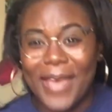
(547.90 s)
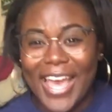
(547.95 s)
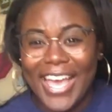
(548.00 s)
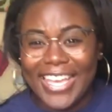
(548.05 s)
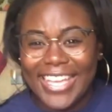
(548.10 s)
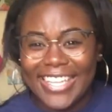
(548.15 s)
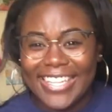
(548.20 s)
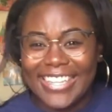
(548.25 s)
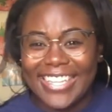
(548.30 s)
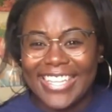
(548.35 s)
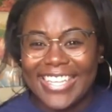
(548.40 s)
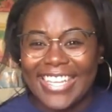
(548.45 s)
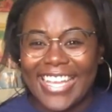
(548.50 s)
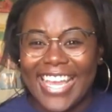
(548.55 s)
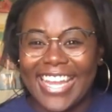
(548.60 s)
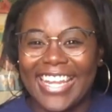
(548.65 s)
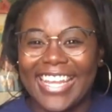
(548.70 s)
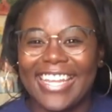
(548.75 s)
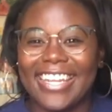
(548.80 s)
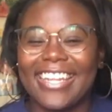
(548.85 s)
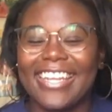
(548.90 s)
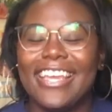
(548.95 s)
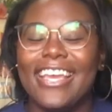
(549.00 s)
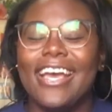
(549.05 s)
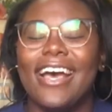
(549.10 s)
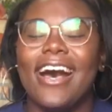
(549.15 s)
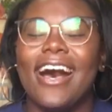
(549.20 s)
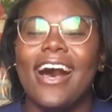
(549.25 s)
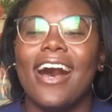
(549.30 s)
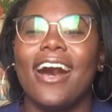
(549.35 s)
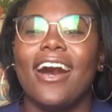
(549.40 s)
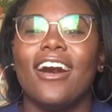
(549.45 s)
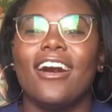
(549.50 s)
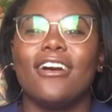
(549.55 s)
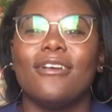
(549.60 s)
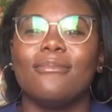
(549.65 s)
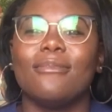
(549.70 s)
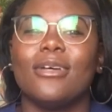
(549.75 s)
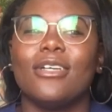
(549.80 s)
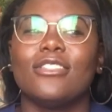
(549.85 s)
back and look at it.
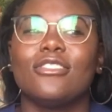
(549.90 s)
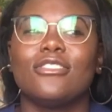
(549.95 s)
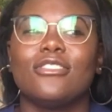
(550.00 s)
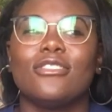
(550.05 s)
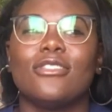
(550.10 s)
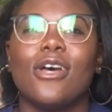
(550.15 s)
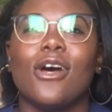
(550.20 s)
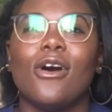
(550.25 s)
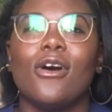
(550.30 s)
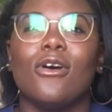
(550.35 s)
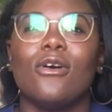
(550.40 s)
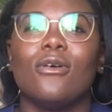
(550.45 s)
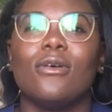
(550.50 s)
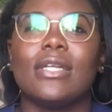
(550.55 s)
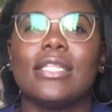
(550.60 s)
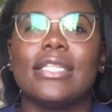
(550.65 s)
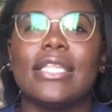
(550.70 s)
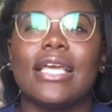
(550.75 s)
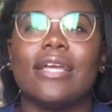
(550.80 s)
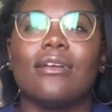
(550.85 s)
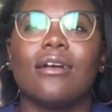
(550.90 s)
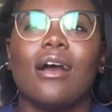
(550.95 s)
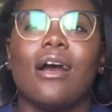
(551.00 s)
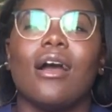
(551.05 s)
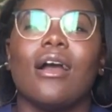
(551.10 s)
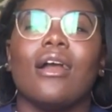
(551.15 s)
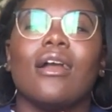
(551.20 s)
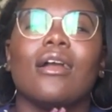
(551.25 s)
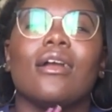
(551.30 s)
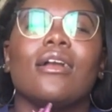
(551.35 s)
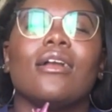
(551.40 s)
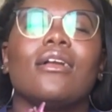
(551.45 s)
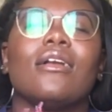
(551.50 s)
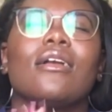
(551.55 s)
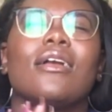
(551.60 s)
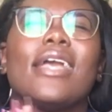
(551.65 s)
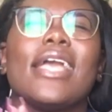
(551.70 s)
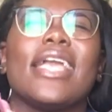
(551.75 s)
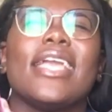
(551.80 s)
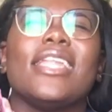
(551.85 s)
Um, so there are
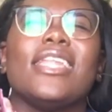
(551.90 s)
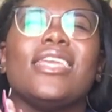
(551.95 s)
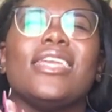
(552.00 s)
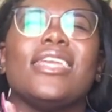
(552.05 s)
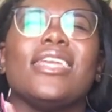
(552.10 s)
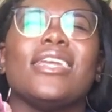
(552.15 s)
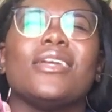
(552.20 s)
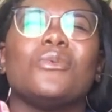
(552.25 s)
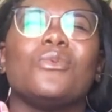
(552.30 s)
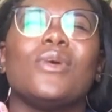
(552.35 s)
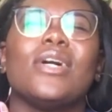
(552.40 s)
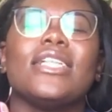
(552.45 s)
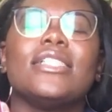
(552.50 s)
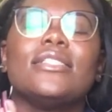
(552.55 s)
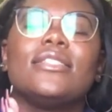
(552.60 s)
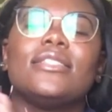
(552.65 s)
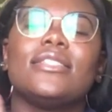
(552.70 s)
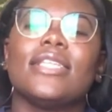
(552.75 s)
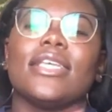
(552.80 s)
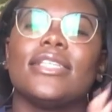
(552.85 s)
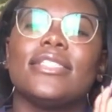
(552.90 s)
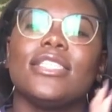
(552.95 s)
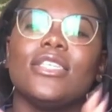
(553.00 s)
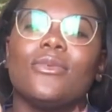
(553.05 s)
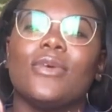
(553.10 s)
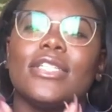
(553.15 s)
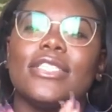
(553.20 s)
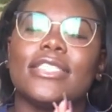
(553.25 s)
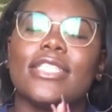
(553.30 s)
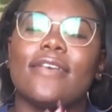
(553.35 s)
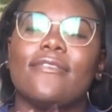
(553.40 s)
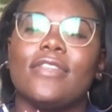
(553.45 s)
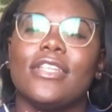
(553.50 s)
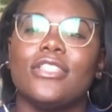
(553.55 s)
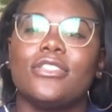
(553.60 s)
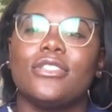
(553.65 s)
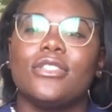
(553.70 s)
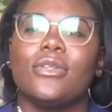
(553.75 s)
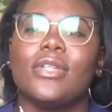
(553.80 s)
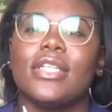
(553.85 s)
160, 170
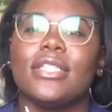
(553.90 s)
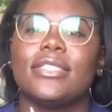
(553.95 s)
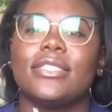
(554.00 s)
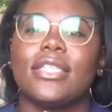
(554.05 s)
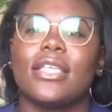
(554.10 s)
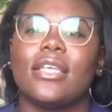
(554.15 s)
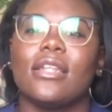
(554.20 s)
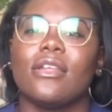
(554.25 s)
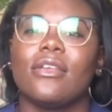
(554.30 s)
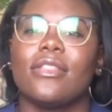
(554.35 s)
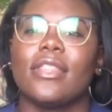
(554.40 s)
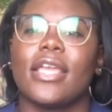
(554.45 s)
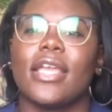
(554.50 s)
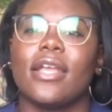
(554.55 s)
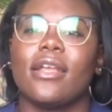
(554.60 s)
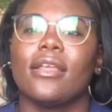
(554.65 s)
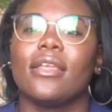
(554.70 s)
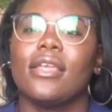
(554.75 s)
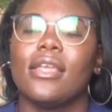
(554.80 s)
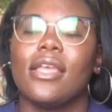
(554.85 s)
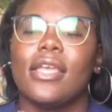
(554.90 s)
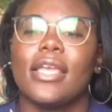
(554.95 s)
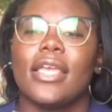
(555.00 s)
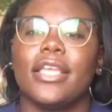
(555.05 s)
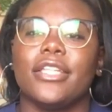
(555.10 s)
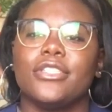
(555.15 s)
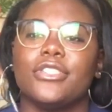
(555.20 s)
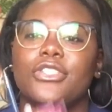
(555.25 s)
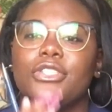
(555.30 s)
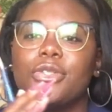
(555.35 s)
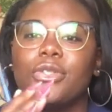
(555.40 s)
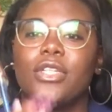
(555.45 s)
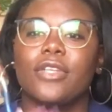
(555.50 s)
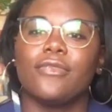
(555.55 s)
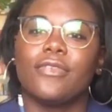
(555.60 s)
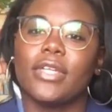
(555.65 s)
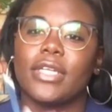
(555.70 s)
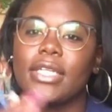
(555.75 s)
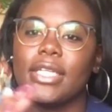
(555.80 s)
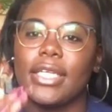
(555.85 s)
students that are there in two
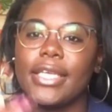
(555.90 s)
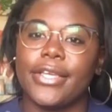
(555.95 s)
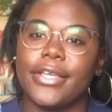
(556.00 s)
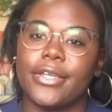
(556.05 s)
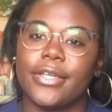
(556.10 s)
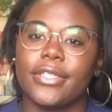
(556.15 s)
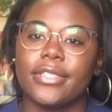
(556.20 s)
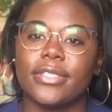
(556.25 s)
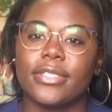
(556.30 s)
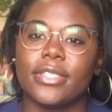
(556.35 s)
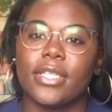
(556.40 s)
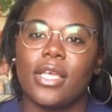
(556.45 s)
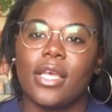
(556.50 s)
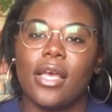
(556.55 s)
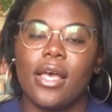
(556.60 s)
different years.